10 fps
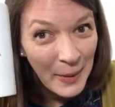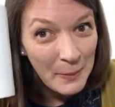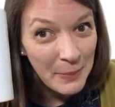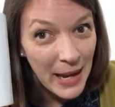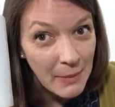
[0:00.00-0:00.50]

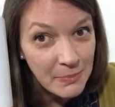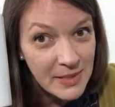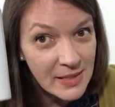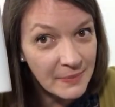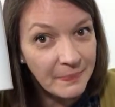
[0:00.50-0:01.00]

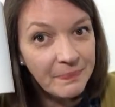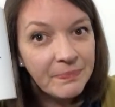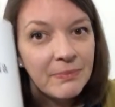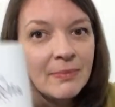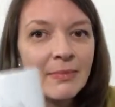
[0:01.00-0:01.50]
Peeps,
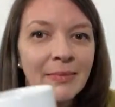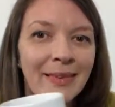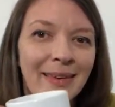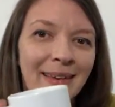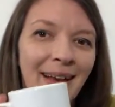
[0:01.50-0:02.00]

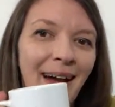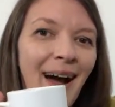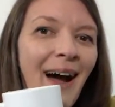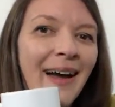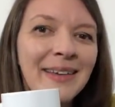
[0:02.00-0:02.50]

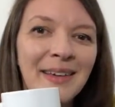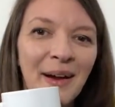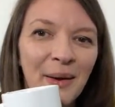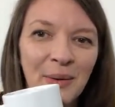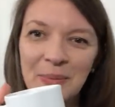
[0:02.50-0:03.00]
I
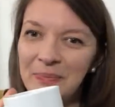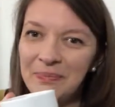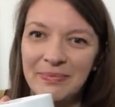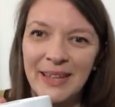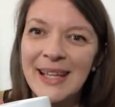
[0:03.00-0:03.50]
know.
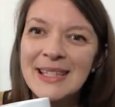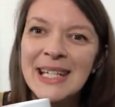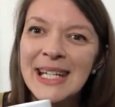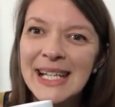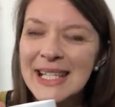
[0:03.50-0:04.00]
Isn't
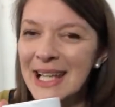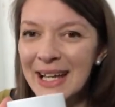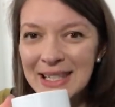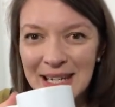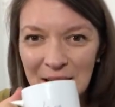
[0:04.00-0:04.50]
it
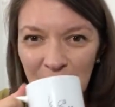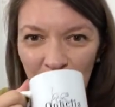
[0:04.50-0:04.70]
exciting?